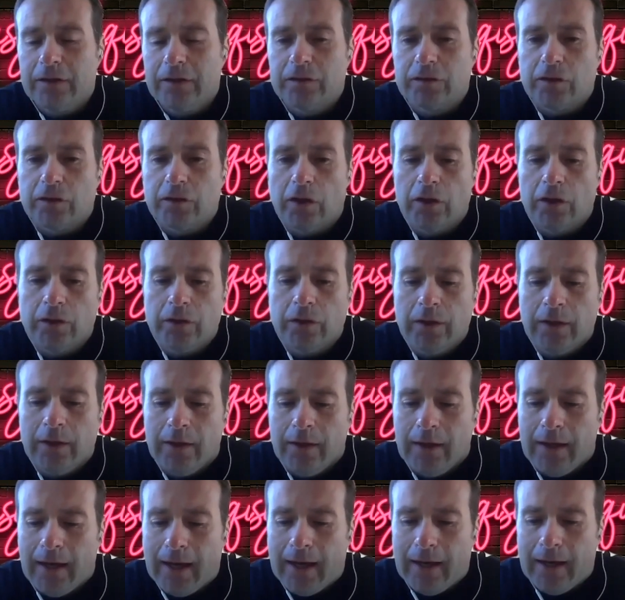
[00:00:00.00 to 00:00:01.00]
So
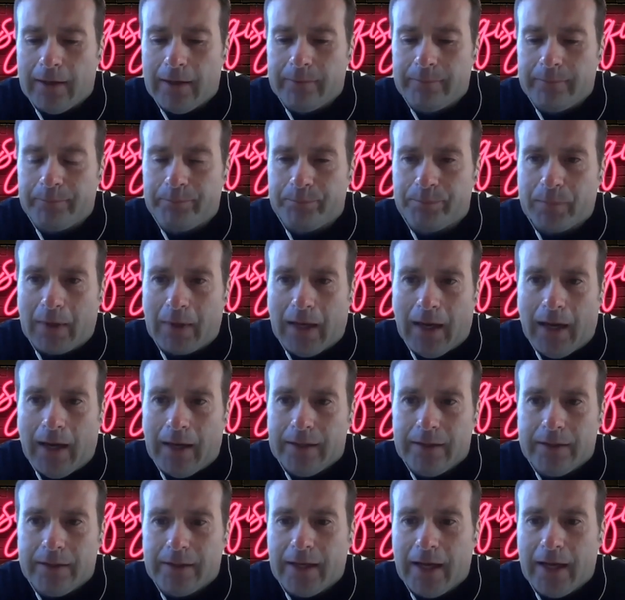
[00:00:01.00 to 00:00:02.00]

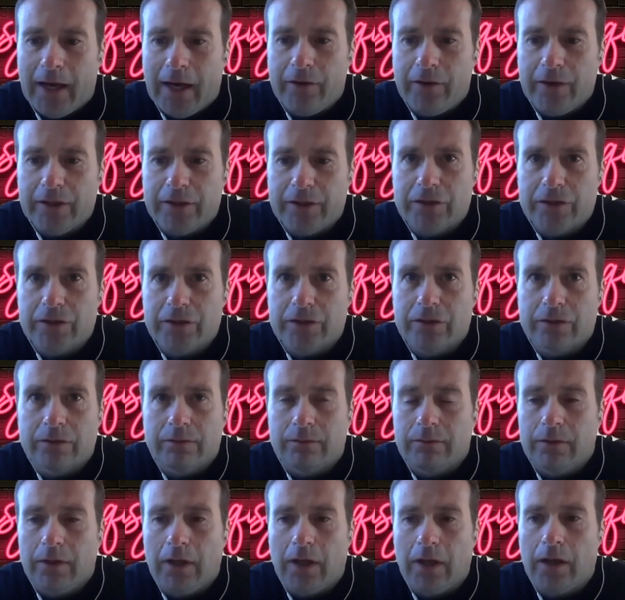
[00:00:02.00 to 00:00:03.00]
I'd encourage
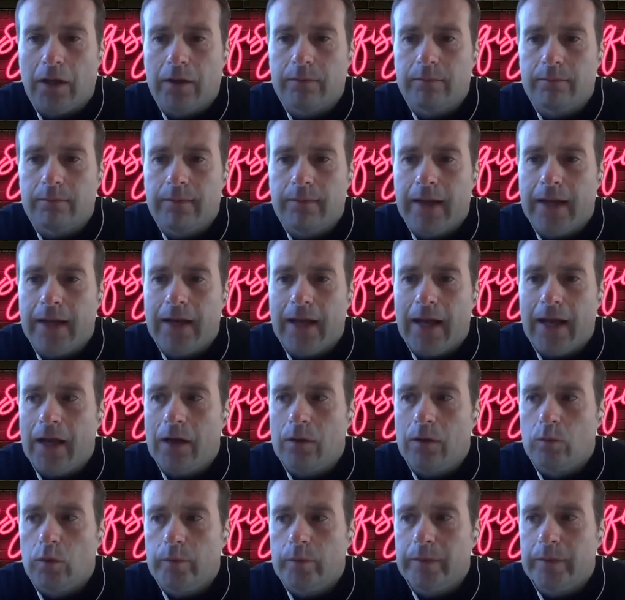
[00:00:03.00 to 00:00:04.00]
men
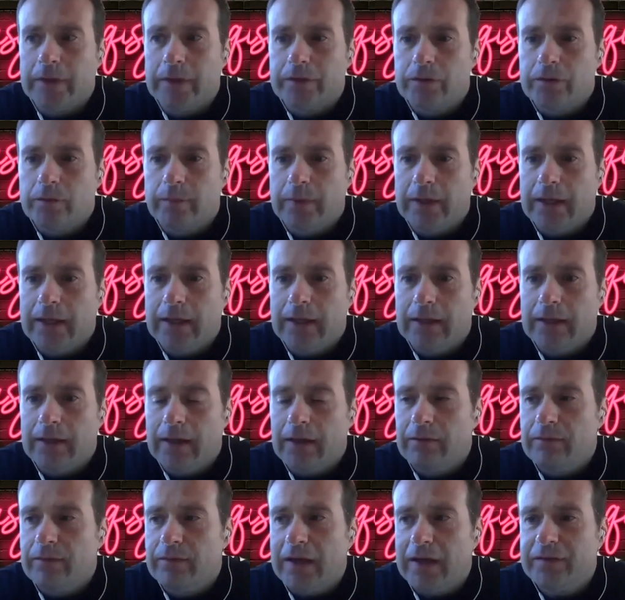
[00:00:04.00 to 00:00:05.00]
and women to be
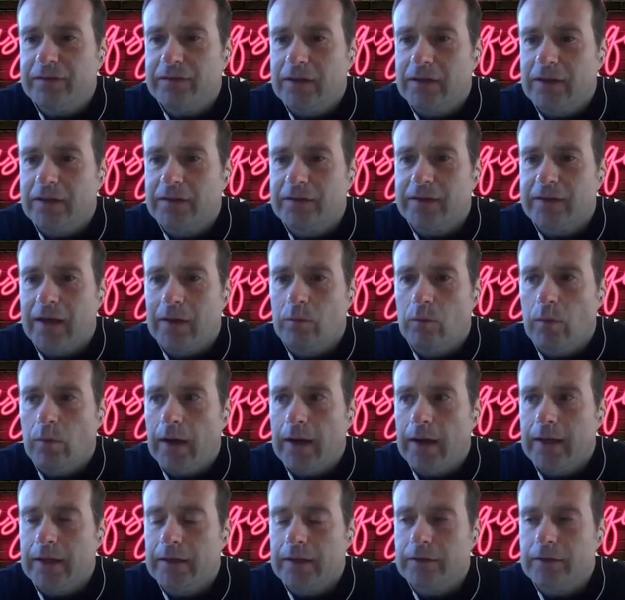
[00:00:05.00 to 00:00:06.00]
investing the same
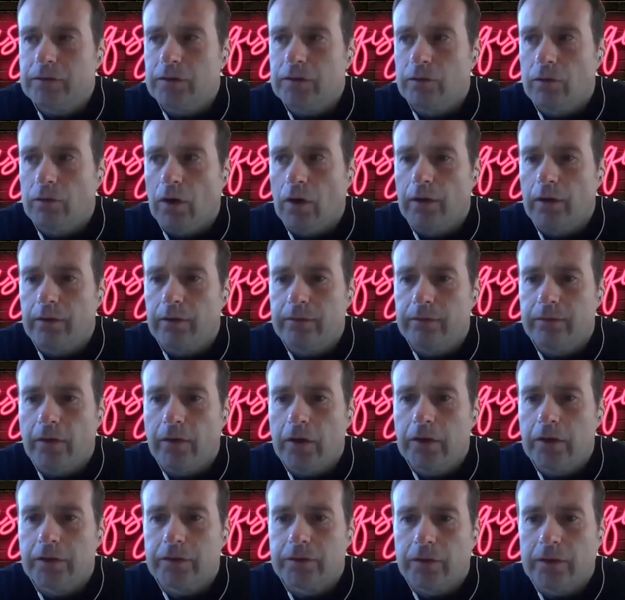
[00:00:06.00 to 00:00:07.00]
way, and to rather
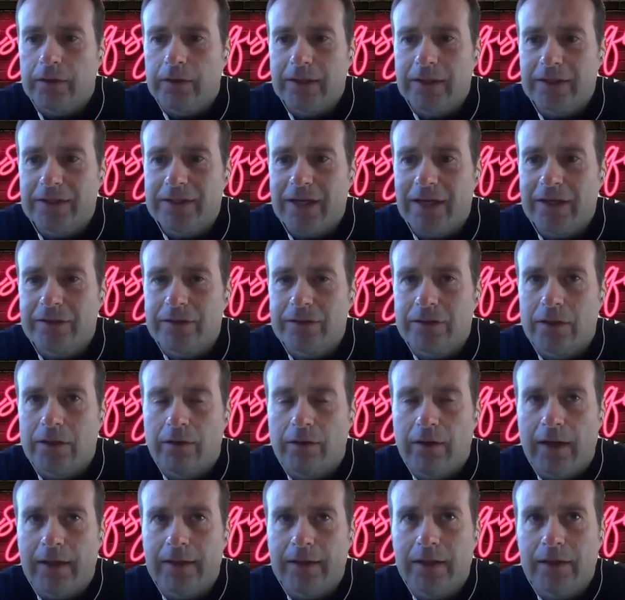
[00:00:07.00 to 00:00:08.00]
focus on the intention
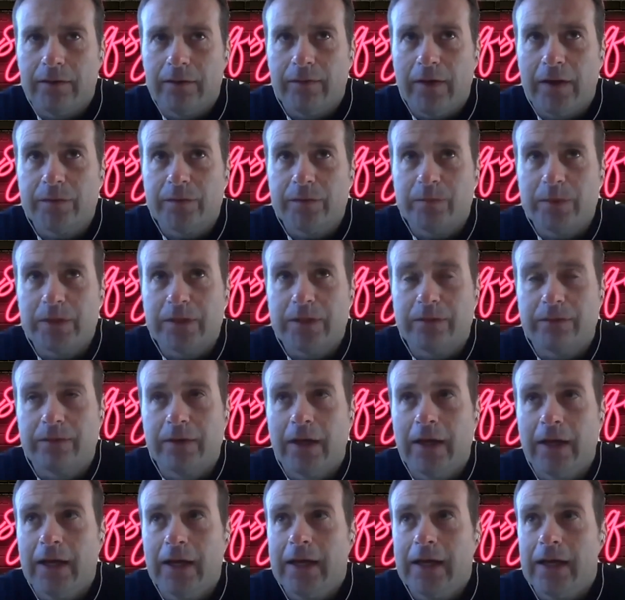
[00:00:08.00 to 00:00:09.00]
around the investment.
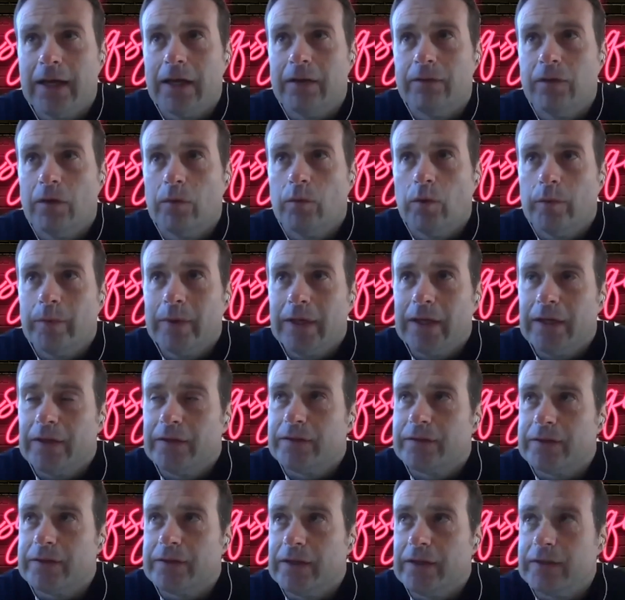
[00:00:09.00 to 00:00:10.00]
If a woman
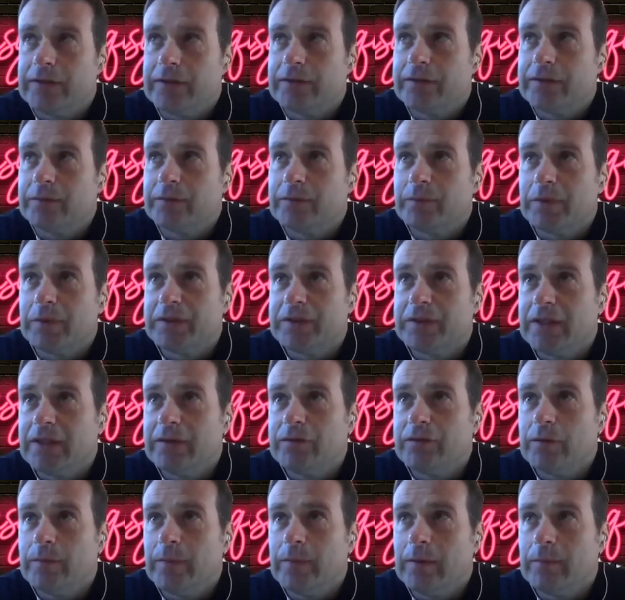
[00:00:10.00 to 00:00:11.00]
is
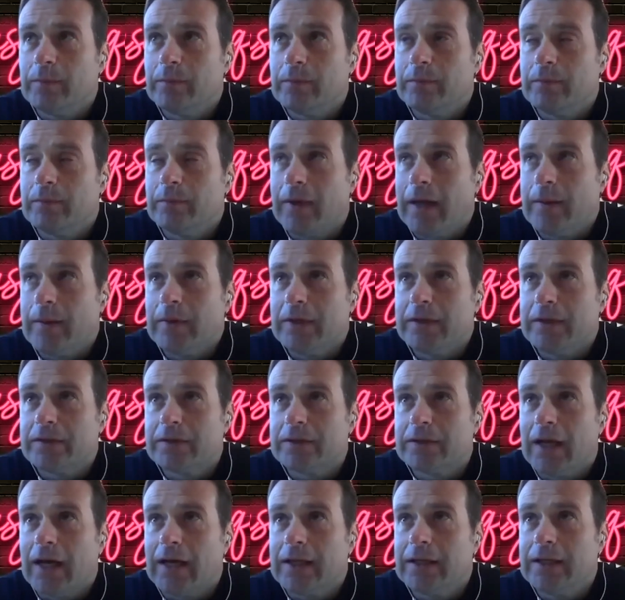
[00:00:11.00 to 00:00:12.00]
perceived to be maybe
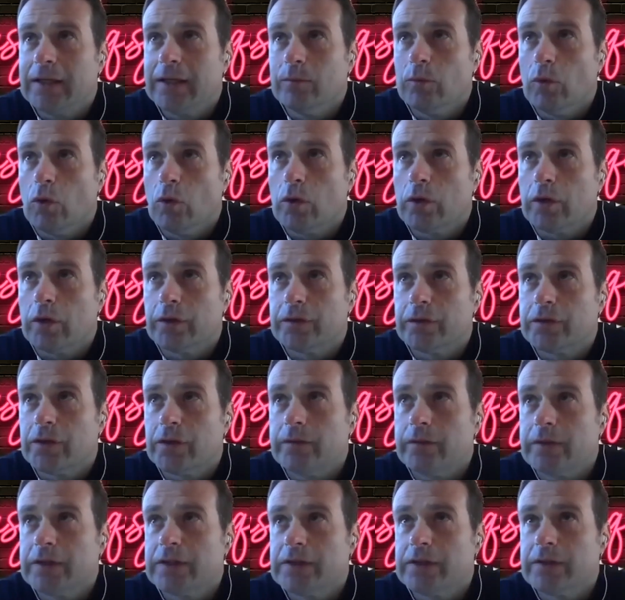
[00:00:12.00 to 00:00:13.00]
slightly more
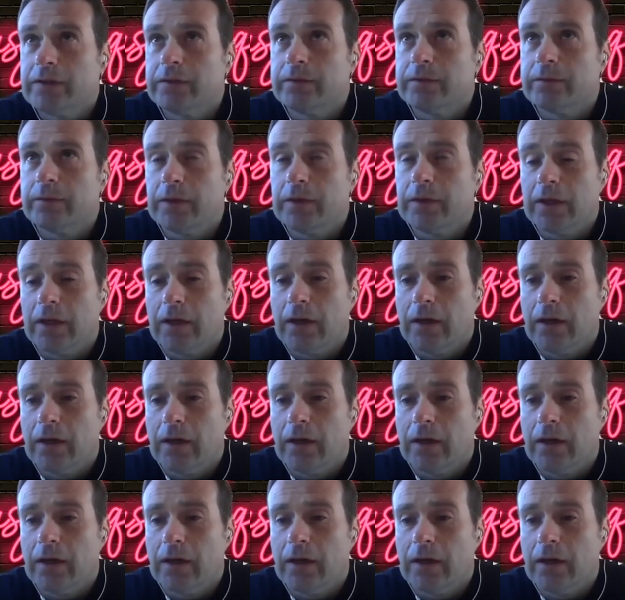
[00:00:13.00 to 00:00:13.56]
conservative,